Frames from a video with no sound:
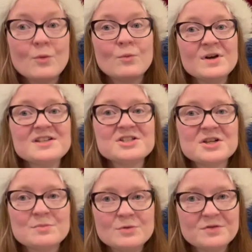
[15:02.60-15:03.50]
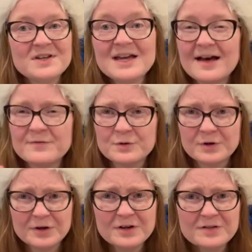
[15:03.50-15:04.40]
Which movie have you
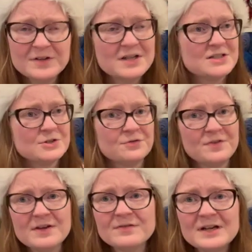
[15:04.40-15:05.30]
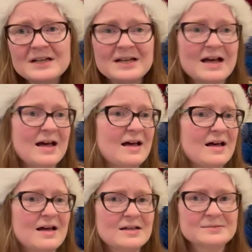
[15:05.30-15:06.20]
heard of is your favorite?
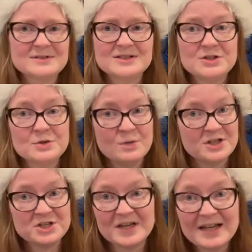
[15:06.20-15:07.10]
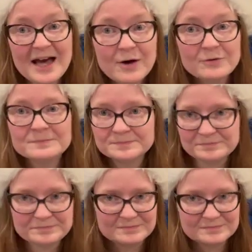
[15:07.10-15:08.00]
Uh, do you want to check out?
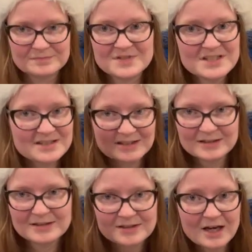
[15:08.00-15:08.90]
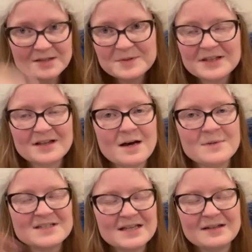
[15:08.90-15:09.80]
just talk to me in the
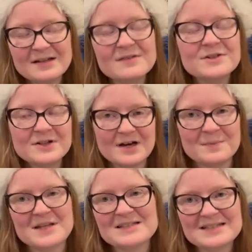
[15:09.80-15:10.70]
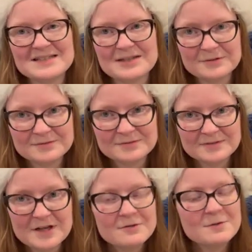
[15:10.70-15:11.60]
comments. I love your comments. So
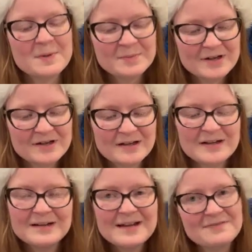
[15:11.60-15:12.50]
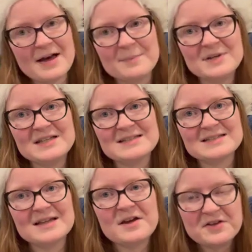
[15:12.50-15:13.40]
remember, life
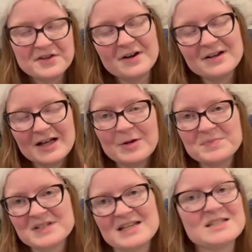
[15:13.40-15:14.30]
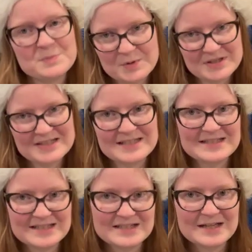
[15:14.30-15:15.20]
happens, yarn helps, and spoonies can
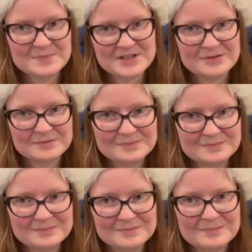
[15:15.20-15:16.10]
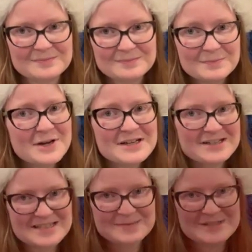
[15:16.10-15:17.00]
stitch it up too. Merry
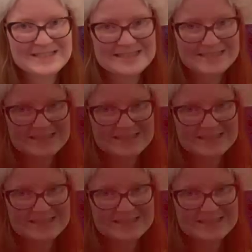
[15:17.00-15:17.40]
Christmas!